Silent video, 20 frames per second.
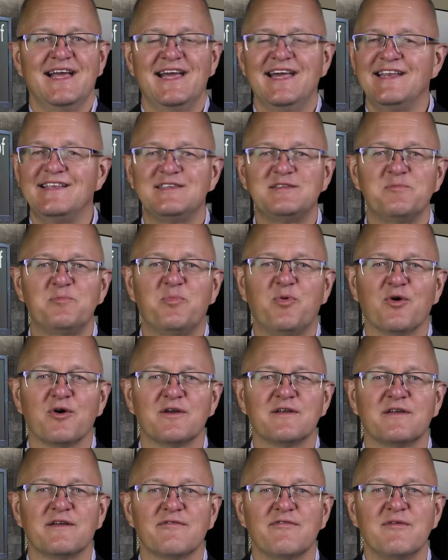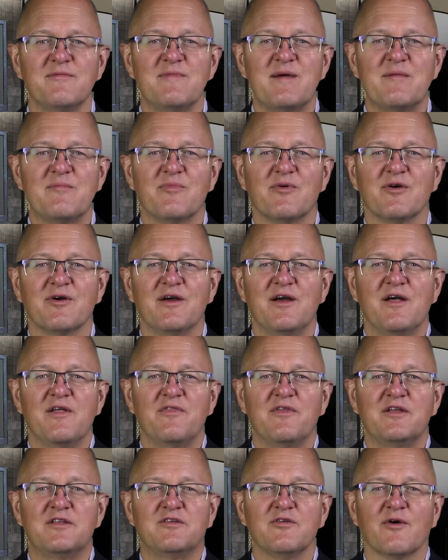It is important to remember
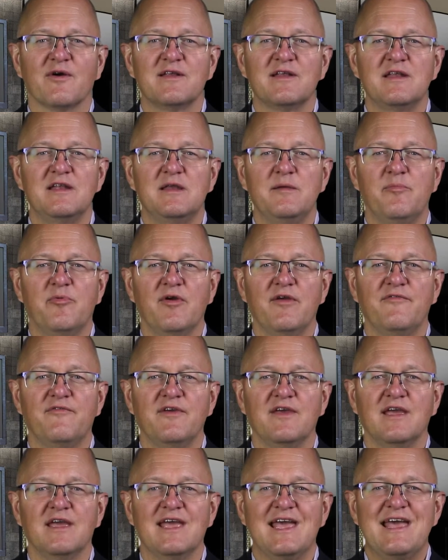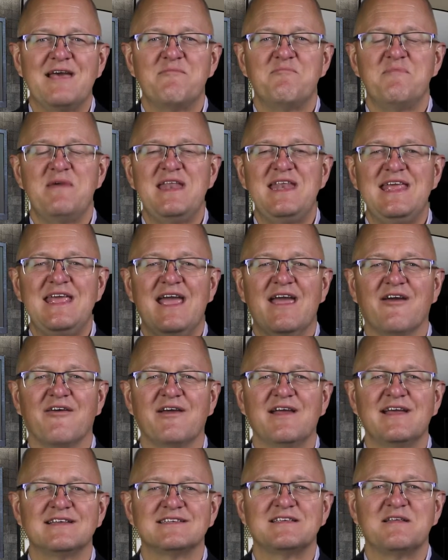that during the debriefing, many
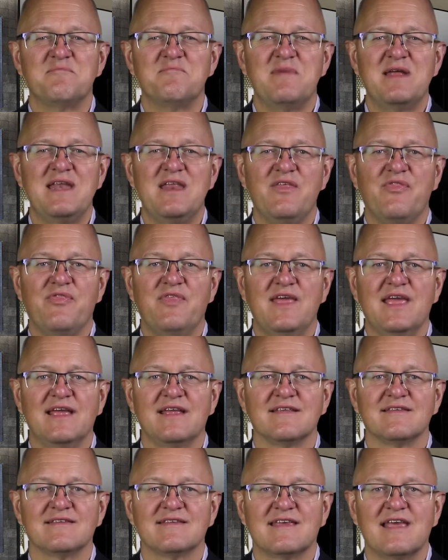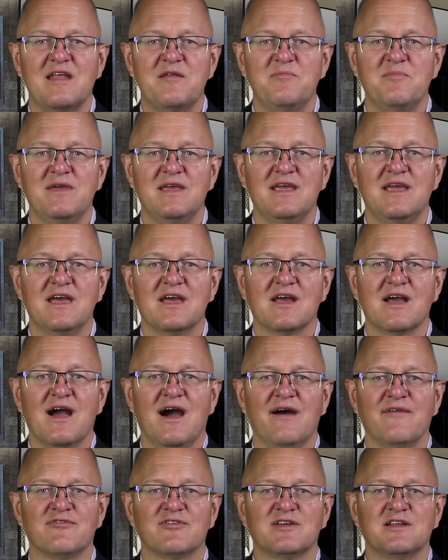areas and many things can be
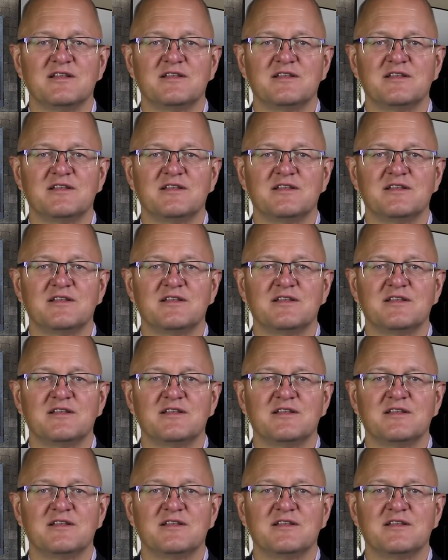covered